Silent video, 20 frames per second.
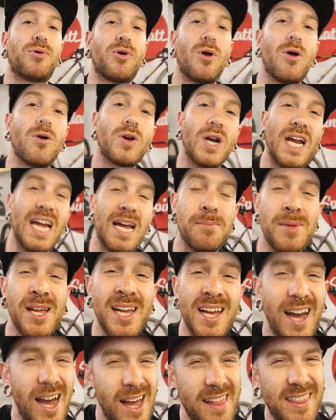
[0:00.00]
program.
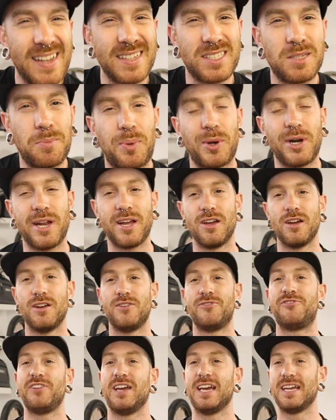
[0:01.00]
I think it's a pretty
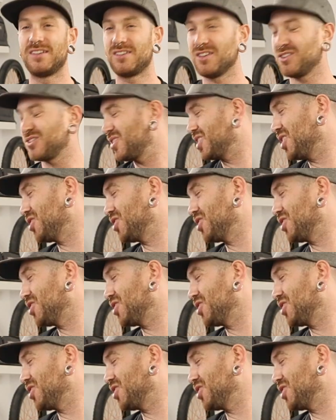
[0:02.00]
good fit, don't